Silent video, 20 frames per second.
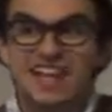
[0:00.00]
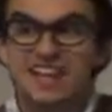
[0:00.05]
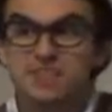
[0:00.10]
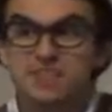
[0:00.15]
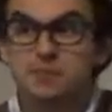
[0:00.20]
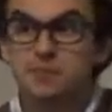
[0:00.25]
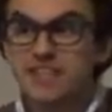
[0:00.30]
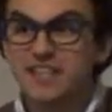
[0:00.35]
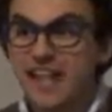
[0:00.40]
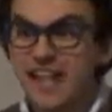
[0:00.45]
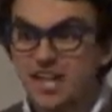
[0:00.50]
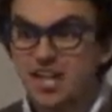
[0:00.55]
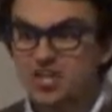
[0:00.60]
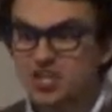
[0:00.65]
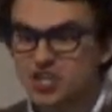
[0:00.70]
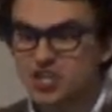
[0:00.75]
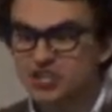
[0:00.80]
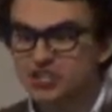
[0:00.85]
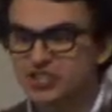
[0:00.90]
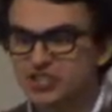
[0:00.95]

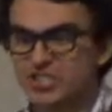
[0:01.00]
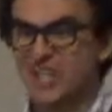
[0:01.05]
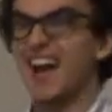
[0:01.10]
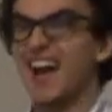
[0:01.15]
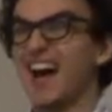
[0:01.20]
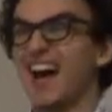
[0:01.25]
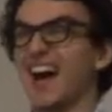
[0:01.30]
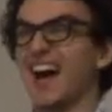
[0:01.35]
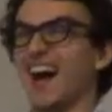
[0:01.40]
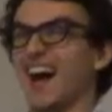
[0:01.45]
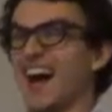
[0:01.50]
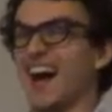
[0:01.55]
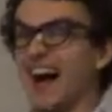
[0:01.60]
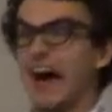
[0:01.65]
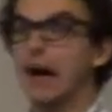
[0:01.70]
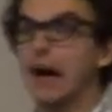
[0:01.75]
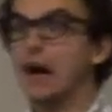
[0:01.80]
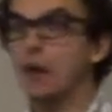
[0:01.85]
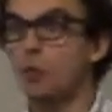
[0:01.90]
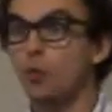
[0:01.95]
explanations.
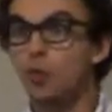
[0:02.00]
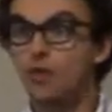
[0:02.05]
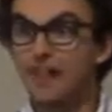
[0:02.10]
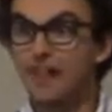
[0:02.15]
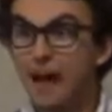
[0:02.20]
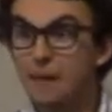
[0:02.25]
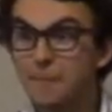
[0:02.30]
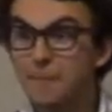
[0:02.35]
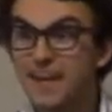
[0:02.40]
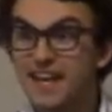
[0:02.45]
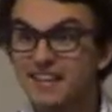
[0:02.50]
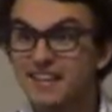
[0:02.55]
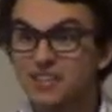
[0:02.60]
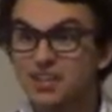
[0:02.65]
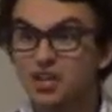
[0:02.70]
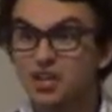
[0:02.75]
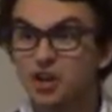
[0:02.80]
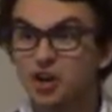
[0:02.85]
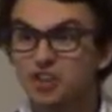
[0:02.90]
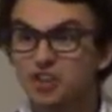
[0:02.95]
Will that make the
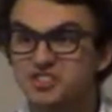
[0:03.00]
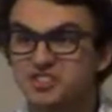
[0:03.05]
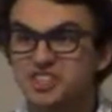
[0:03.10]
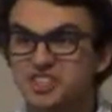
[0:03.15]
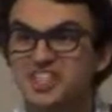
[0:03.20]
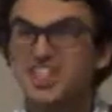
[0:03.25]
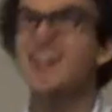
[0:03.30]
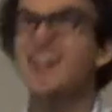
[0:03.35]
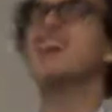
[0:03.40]
cut?